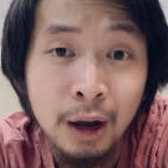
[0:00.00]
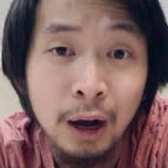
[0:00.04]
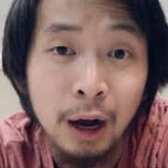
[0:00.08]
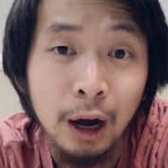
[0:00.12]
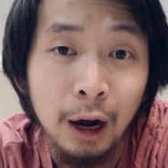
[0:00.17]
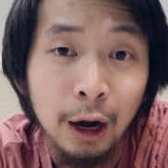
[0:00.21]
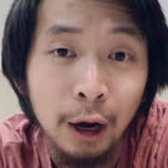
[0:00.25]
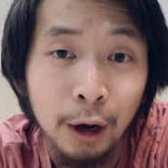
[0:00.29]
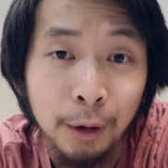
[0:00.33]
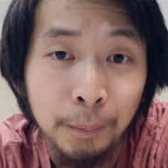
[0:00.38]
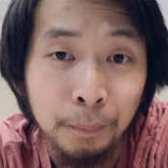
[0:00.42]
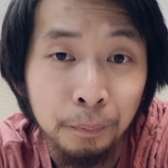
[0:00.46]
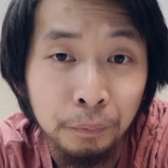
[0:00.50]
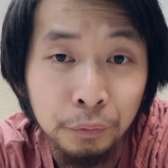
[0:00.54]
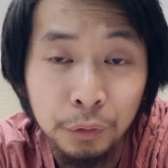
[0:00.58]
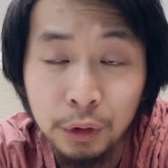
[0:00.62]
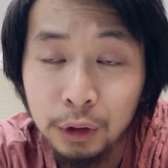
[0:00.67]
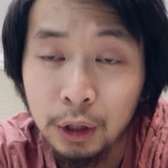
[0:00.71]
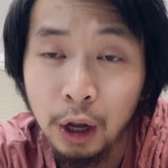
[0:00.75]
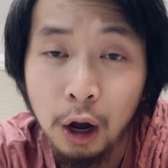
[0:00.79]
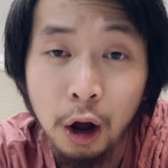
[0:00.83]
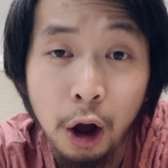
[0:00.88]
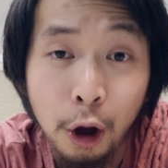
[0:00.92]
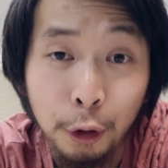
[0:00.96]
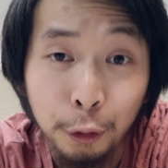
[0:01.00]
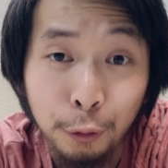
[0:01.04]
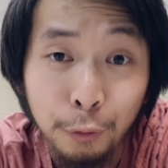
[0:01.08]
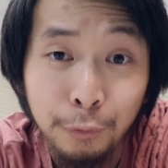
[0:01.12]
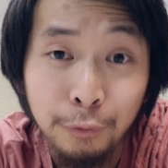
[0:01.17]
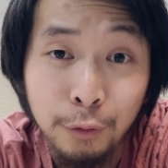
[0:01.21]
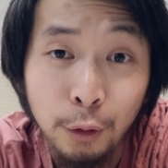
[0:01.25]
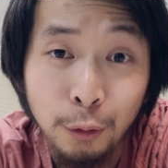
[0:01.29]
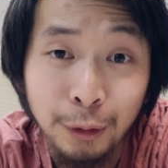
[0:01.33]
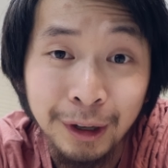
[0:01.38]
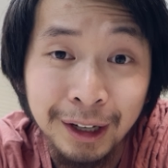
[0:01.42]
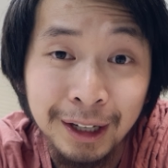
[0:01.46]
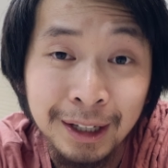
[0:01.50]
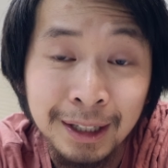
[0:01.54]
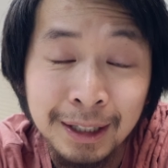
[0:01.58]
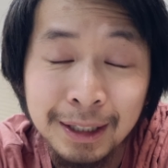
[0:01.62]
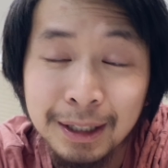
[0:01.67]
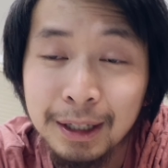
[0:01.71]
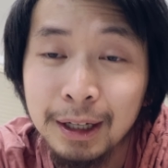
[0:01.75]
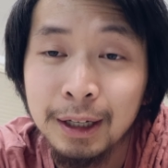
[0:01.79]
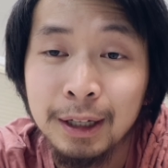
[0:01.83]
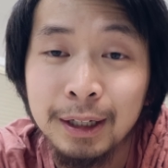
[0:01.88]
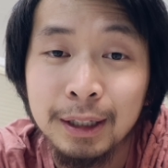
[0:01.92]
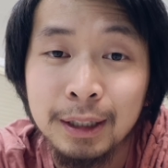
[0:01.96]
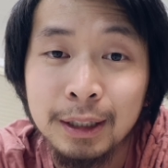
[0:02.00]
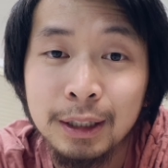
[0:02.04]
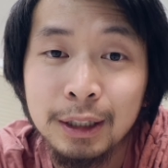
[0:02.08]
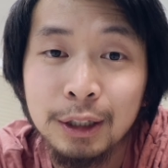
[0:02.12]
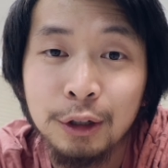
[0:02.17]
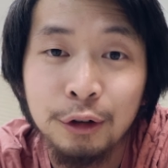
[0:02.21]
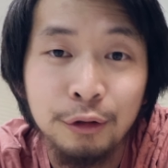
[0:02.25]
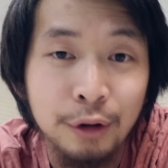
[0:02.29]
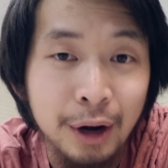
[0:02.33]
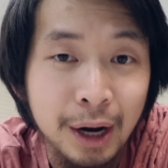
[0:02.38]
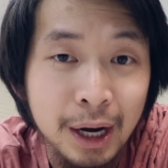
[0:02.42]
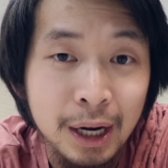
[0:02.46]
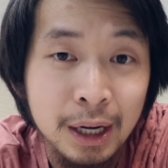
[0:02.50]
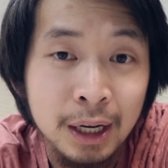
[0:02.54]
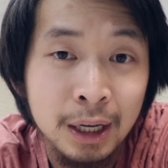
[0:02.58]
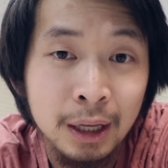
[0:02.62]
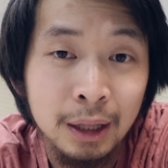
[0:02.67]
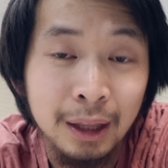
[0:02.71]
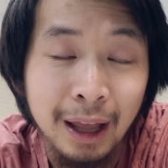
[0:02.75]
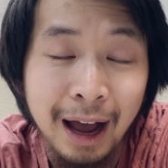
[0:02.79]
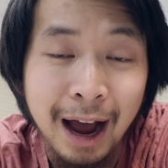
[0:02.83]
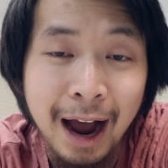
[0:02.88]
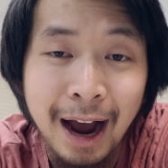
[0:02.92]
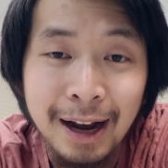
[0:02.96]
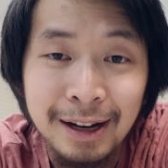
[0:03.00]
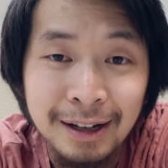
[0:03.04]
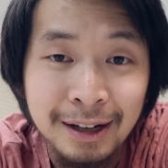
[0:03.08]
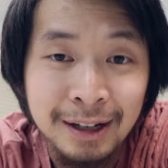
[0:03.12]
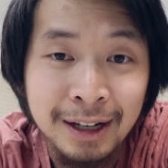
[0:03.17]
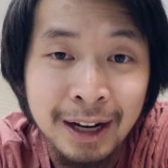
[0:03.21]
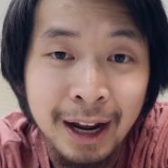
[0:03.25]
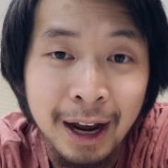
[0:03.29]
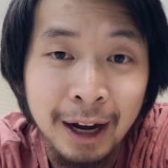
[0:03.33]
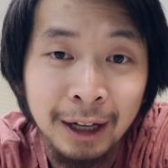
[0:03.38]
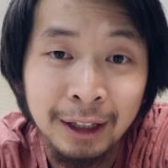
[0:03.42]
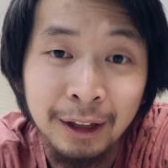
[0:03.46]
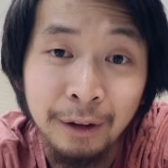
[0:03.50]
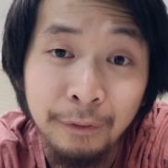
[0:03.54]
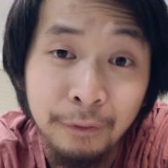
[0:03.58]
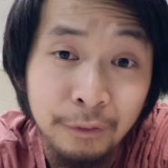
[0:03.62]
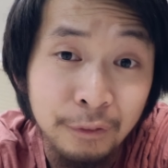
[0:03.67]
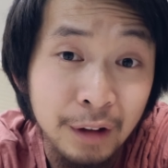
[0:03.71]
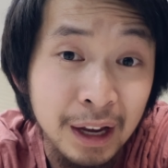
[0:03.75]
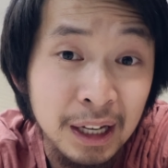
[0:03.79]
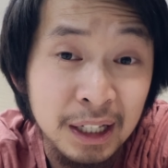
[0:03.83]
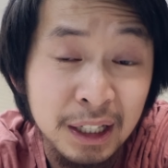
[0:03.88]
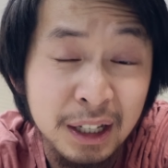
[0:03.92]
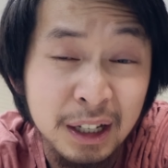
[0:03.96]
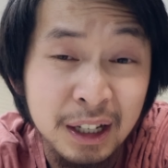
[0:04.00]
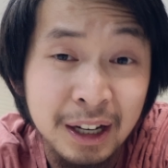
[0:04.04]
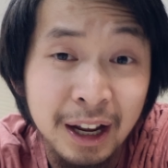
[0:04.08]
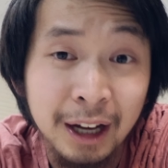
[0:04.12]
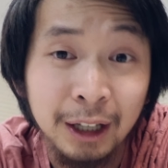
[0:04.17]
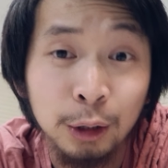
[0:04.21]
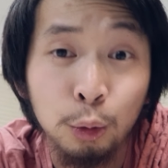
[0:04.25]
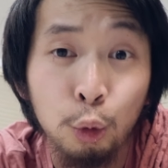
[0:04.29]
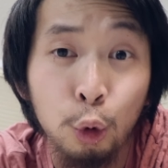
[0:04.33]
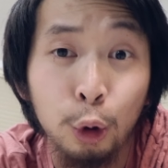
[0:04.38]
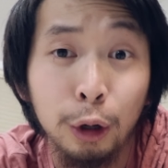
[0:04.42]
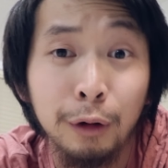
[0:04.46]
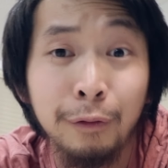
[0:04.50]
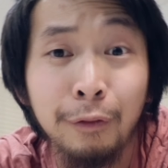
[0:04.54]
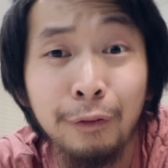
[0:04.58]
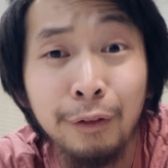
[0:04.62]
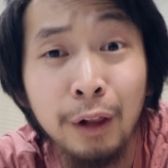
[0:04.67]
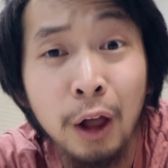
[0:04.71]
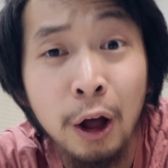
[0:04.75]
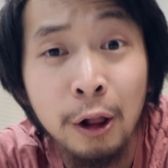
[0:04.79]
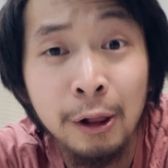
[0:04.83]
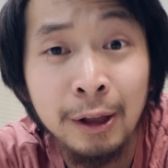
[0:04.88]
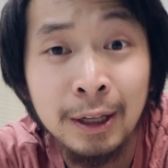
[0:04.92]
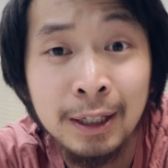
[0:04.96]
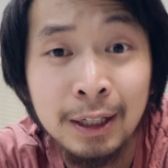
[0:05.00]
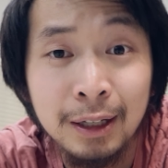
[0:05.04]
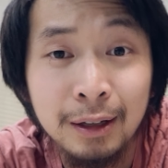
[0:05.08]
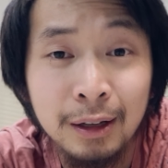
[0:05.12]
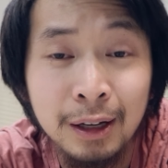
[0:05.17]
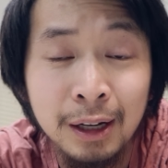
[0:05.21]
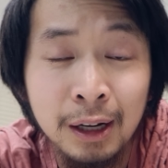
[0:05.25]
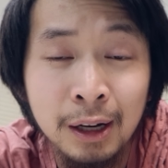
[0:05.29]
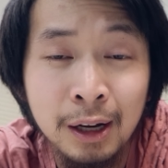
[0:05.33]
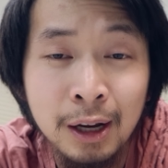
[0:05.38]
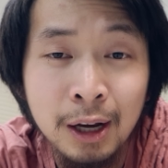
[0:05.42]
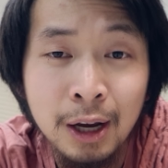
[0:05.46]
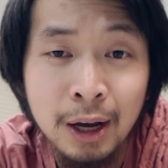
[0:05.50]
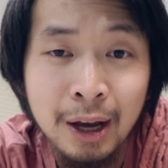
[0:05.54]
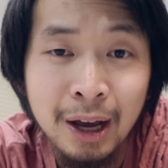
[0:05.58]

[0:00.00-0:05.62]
The autofocus is great. The eye detect and face detect work flawlessly.